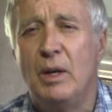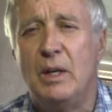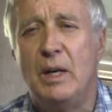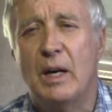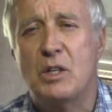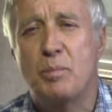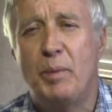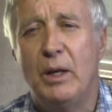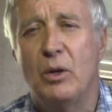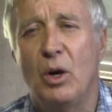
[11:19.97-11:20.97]
He
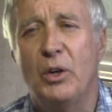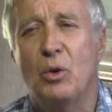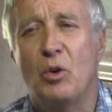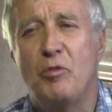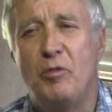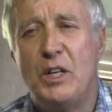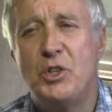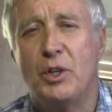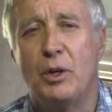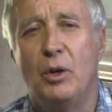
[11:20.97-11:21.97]
expects not
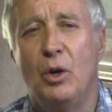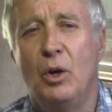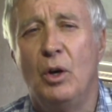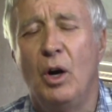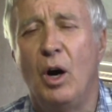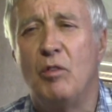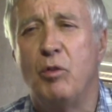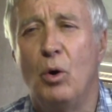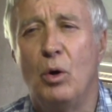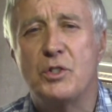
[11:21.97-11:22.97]
confession, of
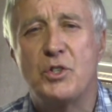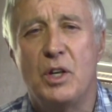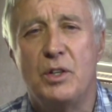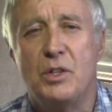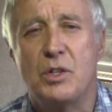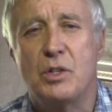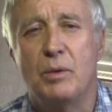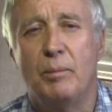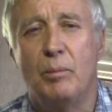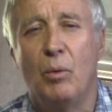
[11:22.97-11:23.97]
all sins
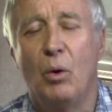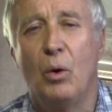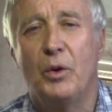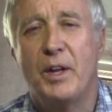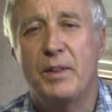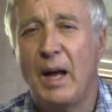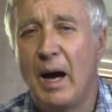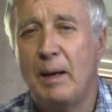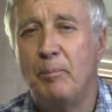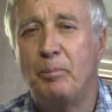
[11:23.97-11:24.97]
all the
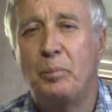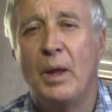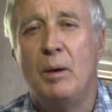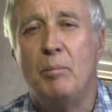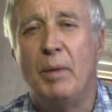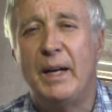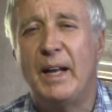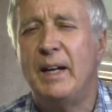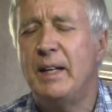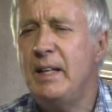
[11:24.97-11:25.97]
time, but
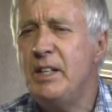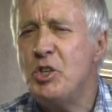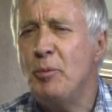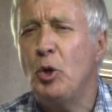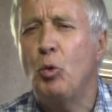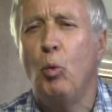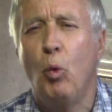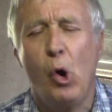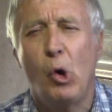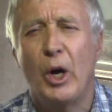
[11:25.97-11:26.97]
an intimate
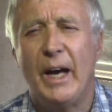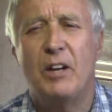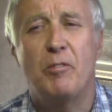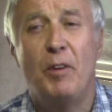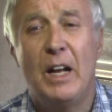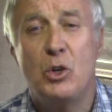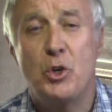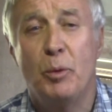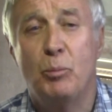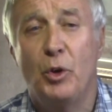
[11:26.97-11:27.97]
walk and
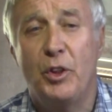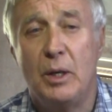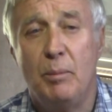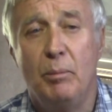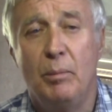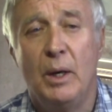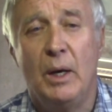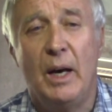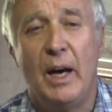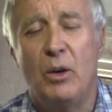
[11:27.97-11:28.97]
fellowship with Him
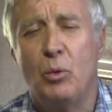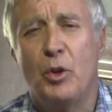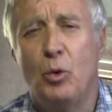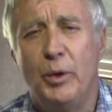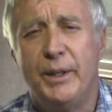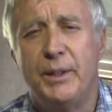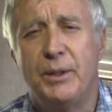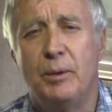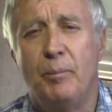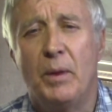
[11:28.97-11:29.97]
and with the
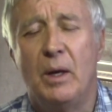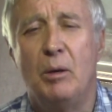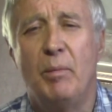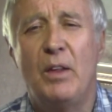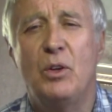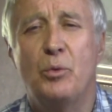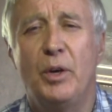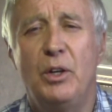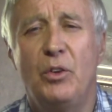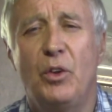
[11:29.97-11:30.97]
Word. In Matthew
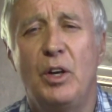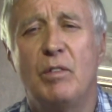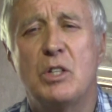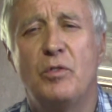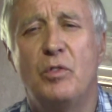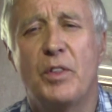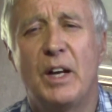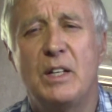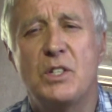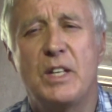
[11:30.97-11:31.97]
23, verse
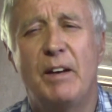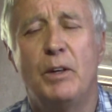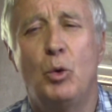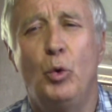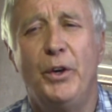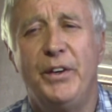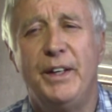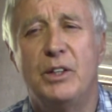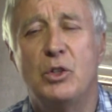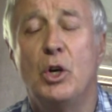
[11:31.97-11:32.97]
37, we
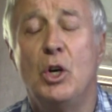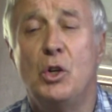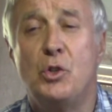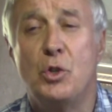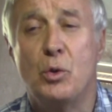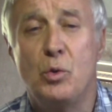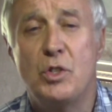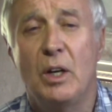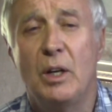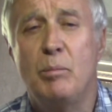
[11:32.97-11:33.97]
read,
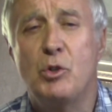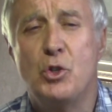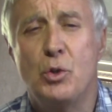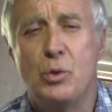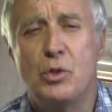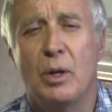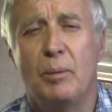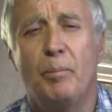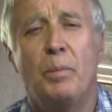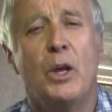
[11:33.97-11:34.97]
Jerusalem,
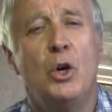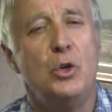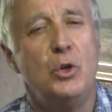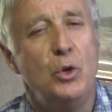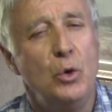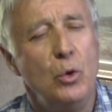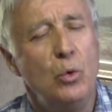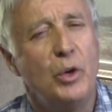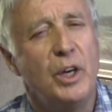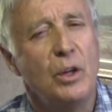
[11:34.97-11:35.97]
Jerusalem, you
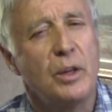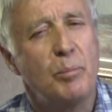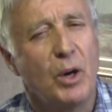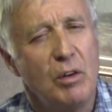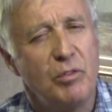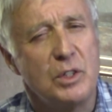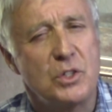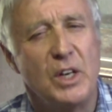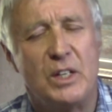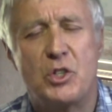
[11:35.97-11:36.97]
who killed the
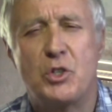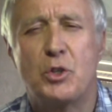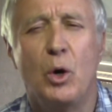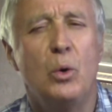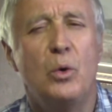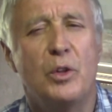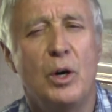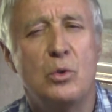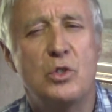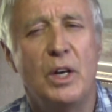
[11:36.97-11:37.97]
prophets and stoned
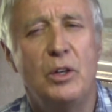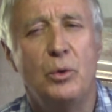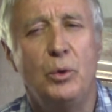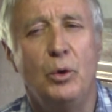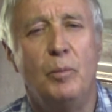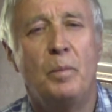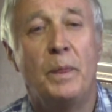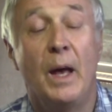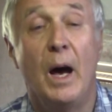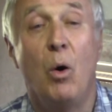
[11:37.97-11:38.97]
those sent to you,
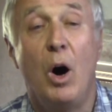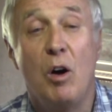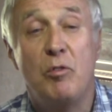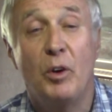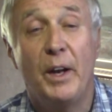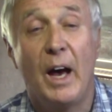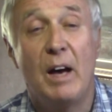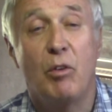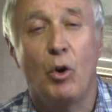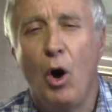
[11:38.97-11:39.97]
how often I
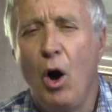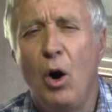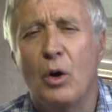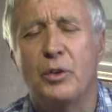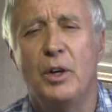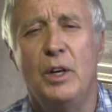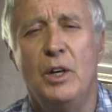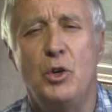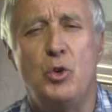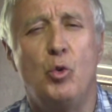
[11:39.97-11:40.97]
have longed
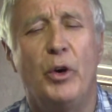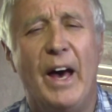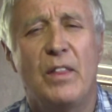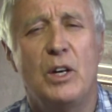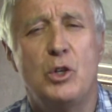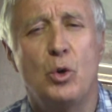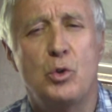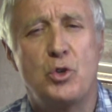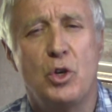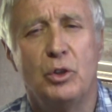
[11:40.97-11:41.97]
to gather
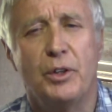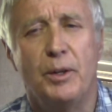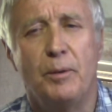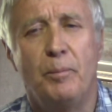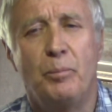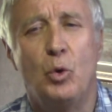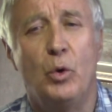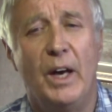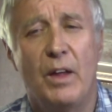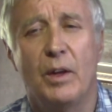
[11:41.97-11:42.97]
your children
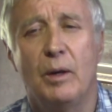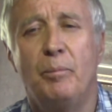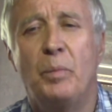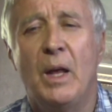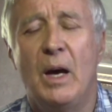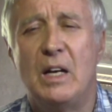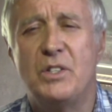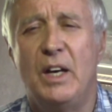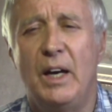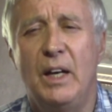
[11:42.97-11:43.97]
together
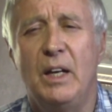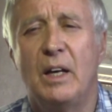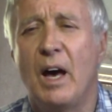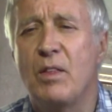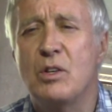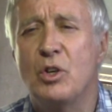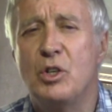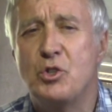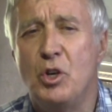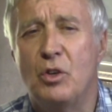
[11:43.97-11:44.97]
as a hen gathers
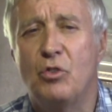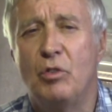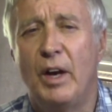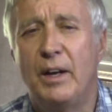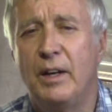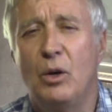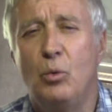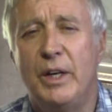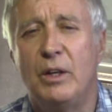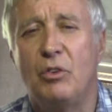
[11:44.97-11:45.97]
her chicks and her
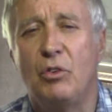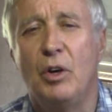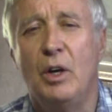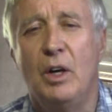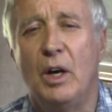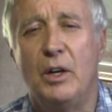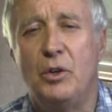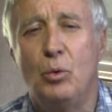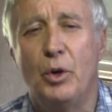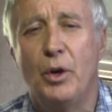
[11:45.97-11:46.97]
wings, and
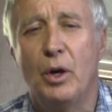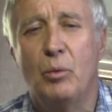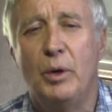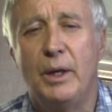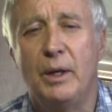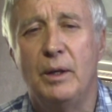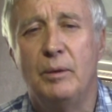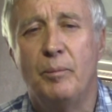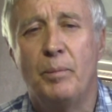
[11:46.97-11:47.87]
you were not willing.